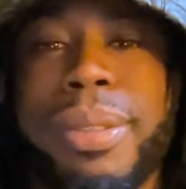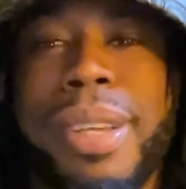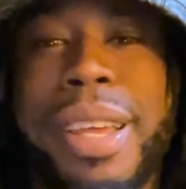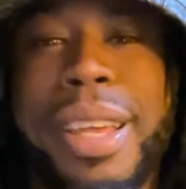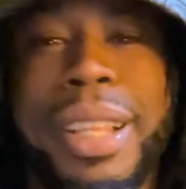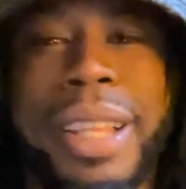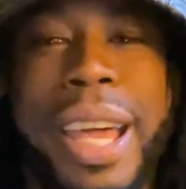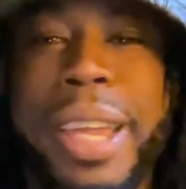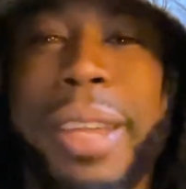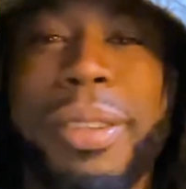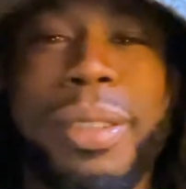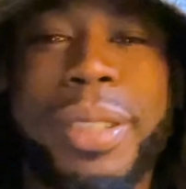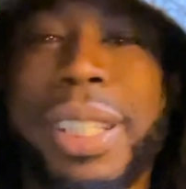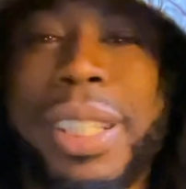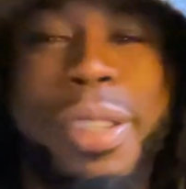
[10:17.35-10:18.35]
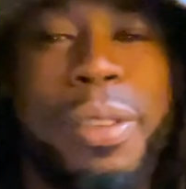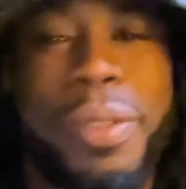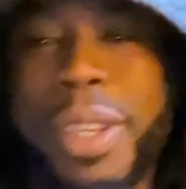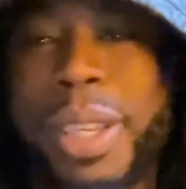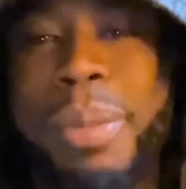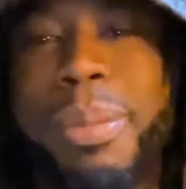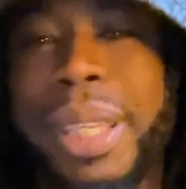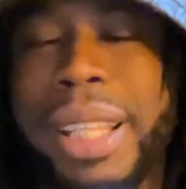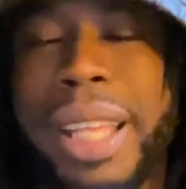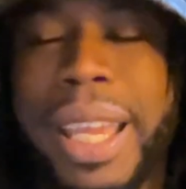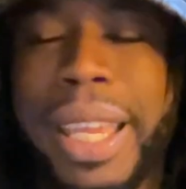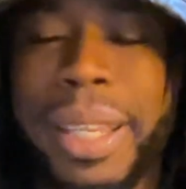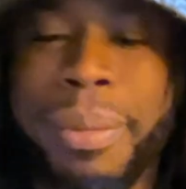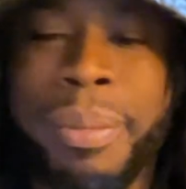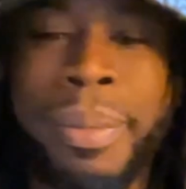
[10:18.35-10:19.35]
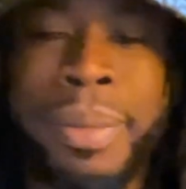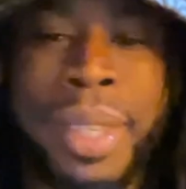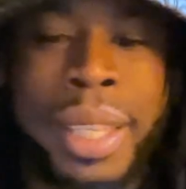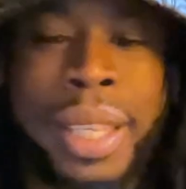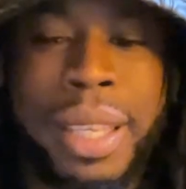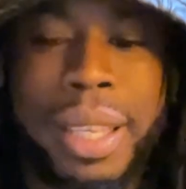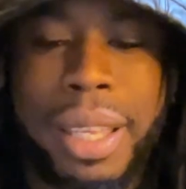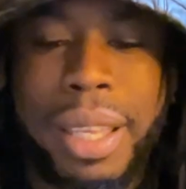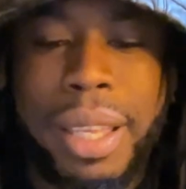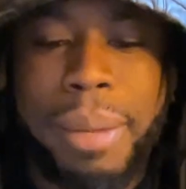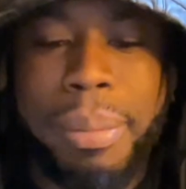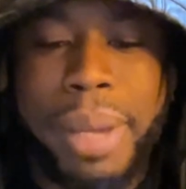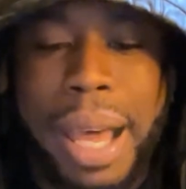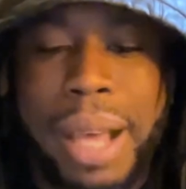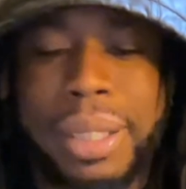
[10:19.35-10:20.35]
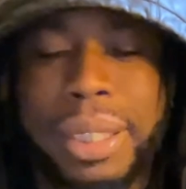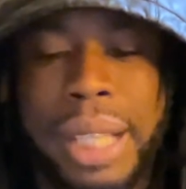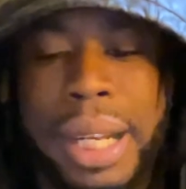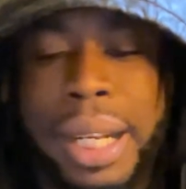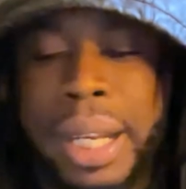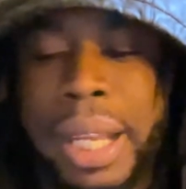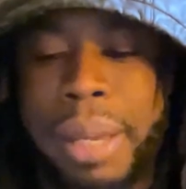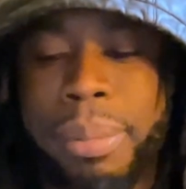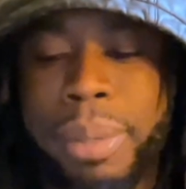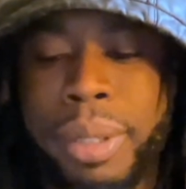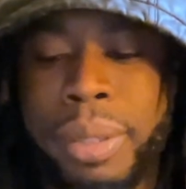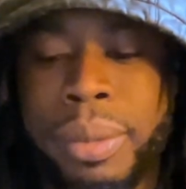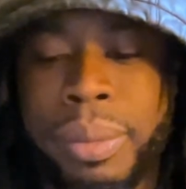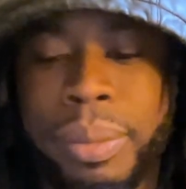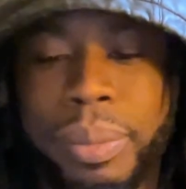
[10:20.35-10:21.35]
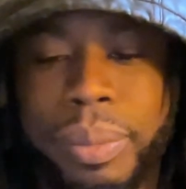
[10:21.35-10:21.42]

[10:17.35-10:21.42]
Like, you feel me? Like, but outside of that, bro,